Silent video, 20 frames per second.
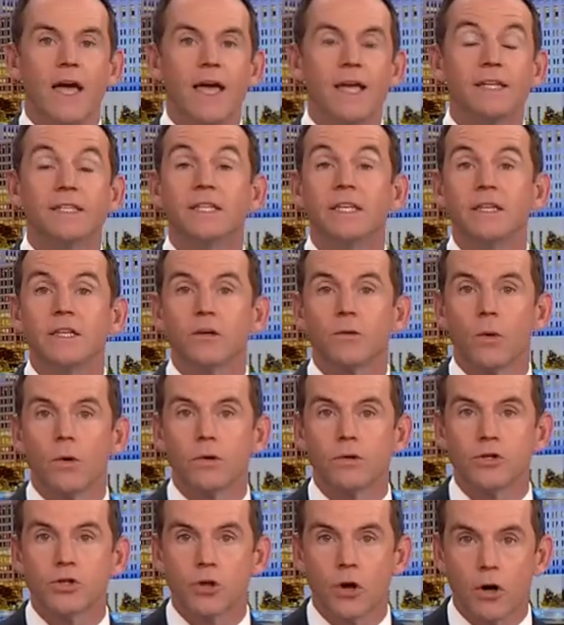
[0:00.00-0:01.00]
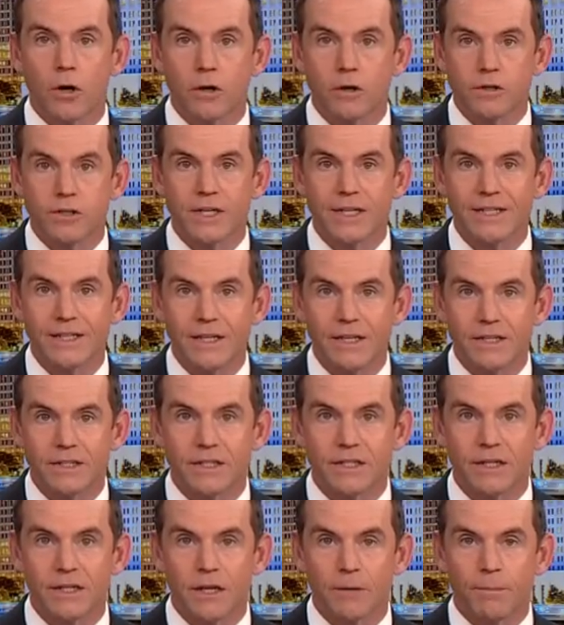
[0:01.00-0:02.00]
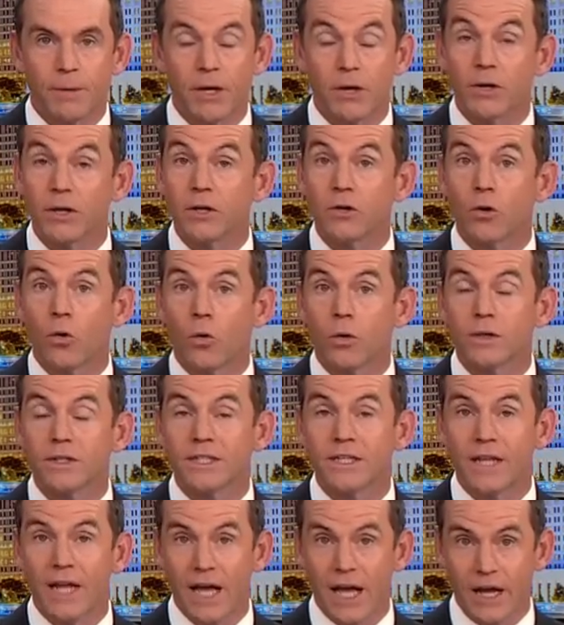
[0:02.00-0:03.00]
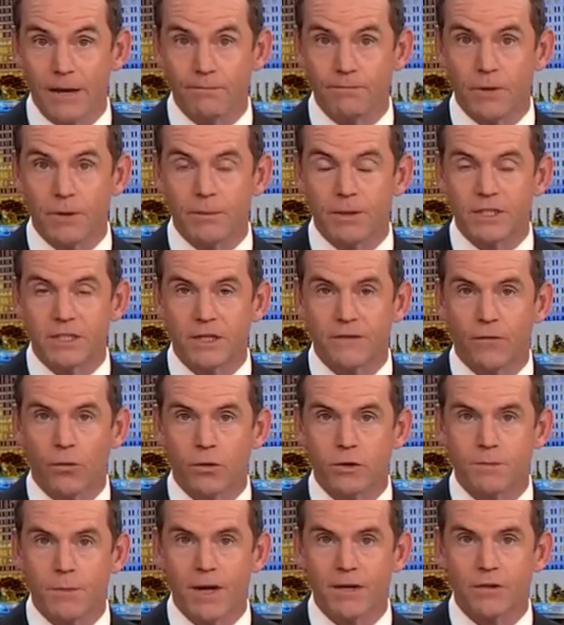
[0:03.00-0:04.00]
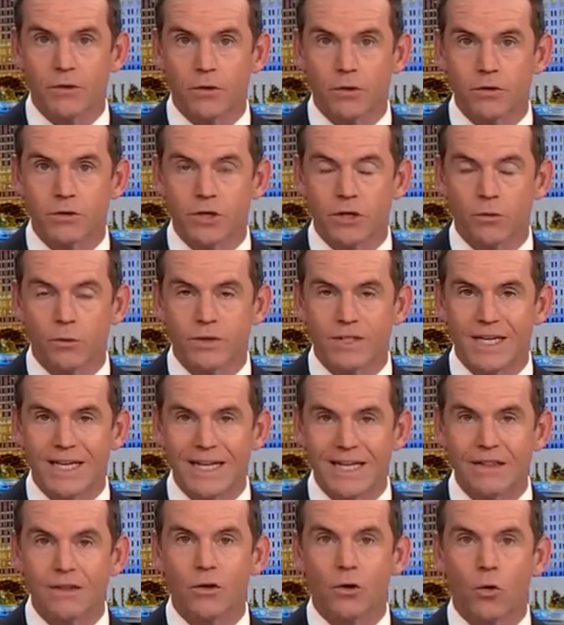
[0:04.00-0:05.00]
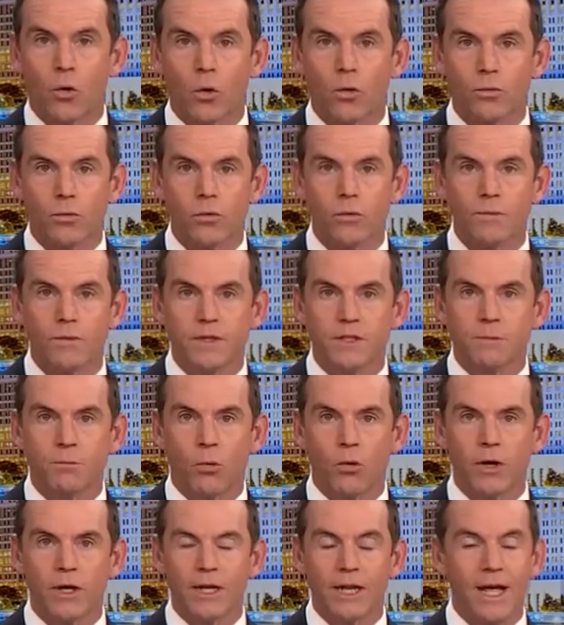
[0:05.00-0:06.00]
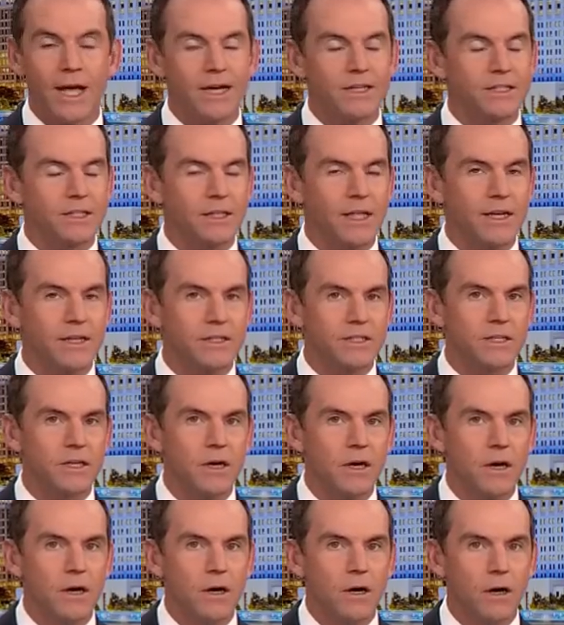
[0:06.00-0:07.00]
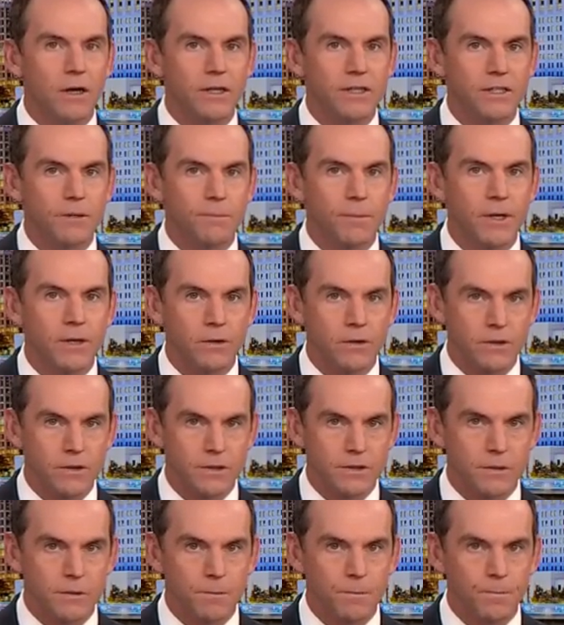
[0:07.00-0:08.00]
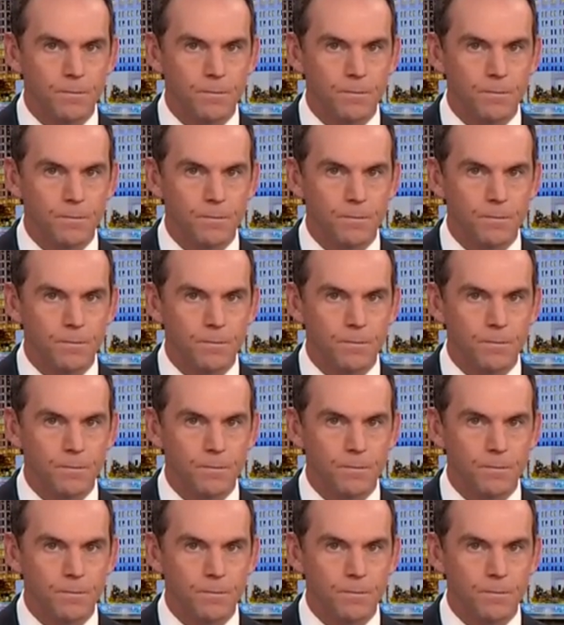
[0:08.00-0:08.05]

18 year old charged in the incident appeared in court today. NBC4's Matthew Herchick was in the courtroom this morning and he has the latest on his appearance.